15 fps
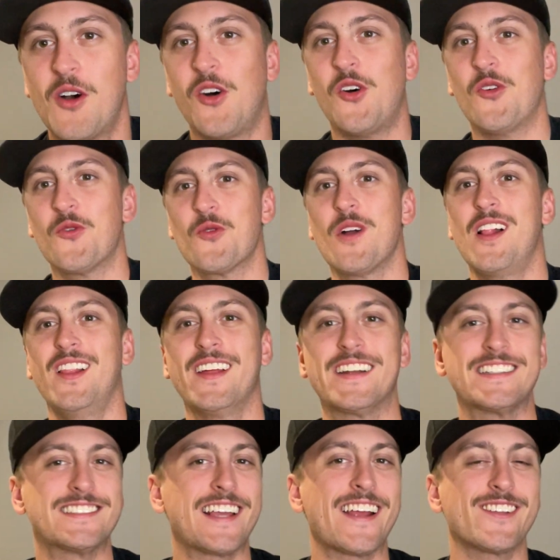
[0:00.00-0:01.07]
All right,
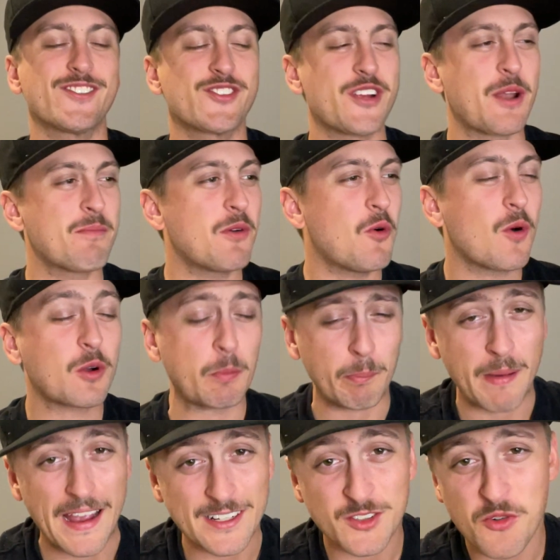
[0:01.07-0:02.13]
ladies and gentlemen, welcome
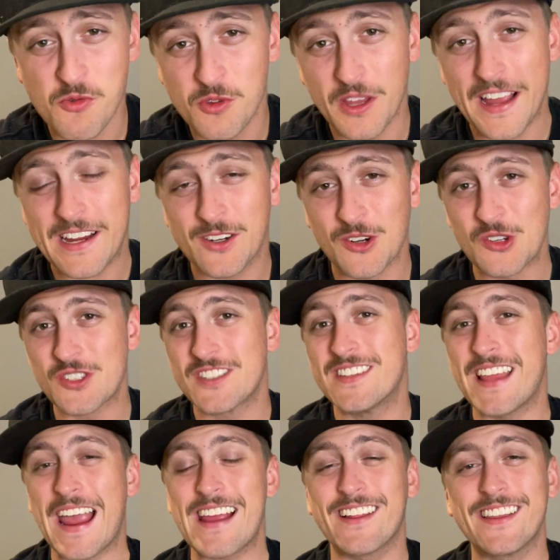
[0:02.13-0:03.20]
back to Lakers
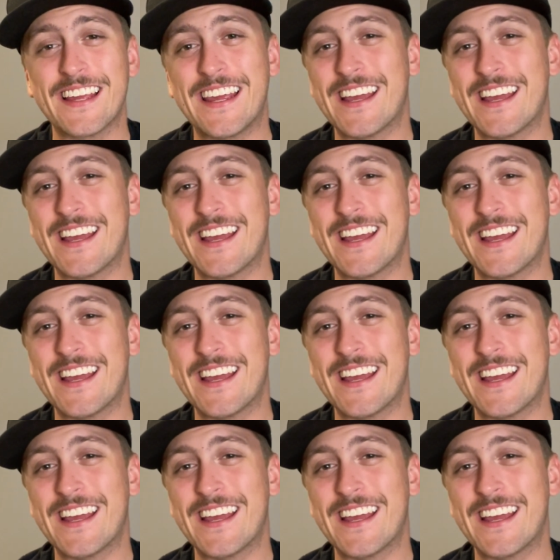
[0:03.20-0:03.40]
Daily.